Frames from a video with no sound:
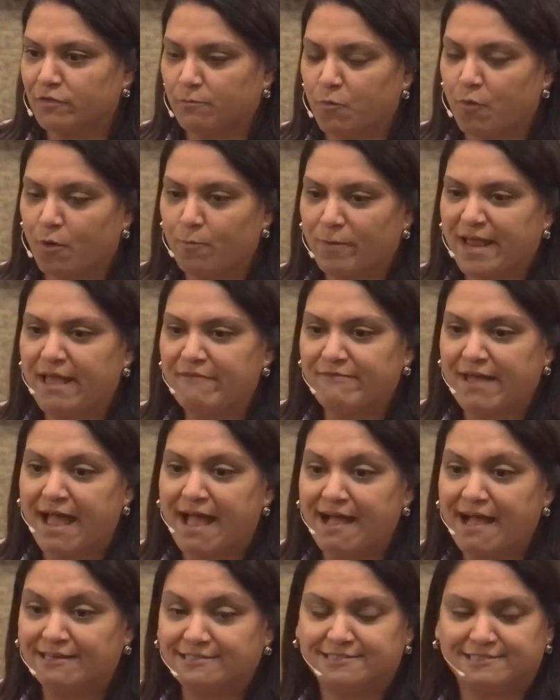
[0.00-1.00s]
the more we have
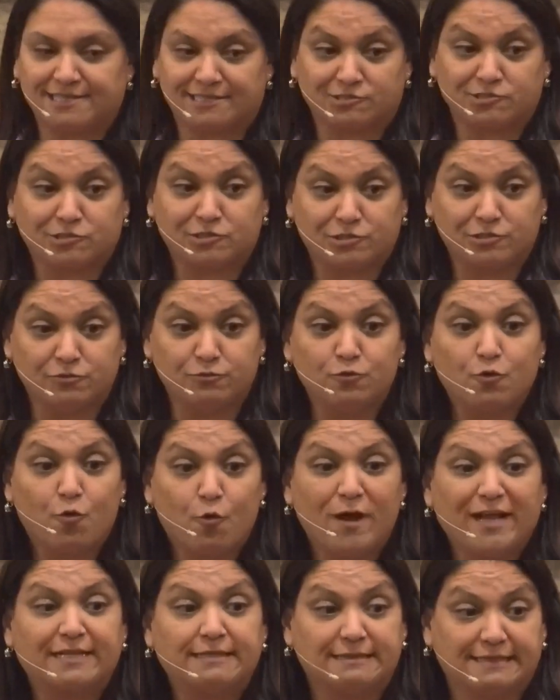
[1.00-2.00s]
access to
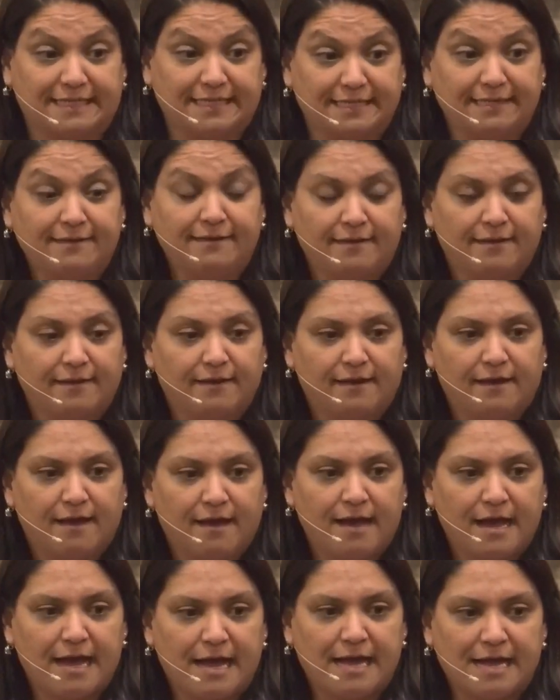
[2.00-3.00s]
quickly,
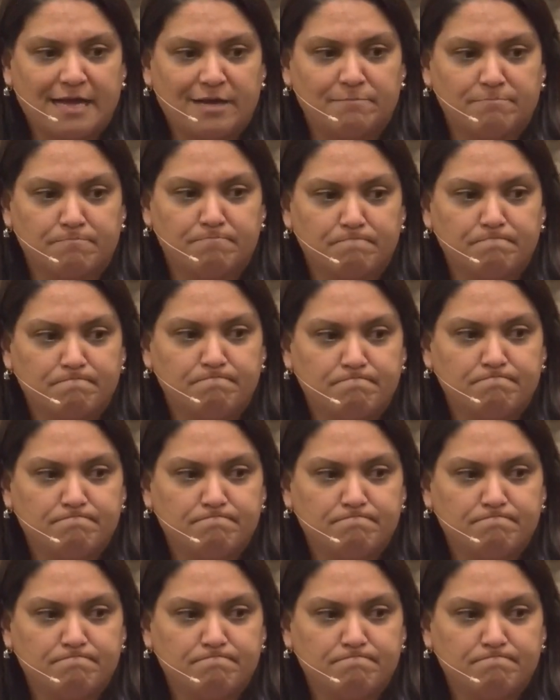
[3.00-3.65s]
um,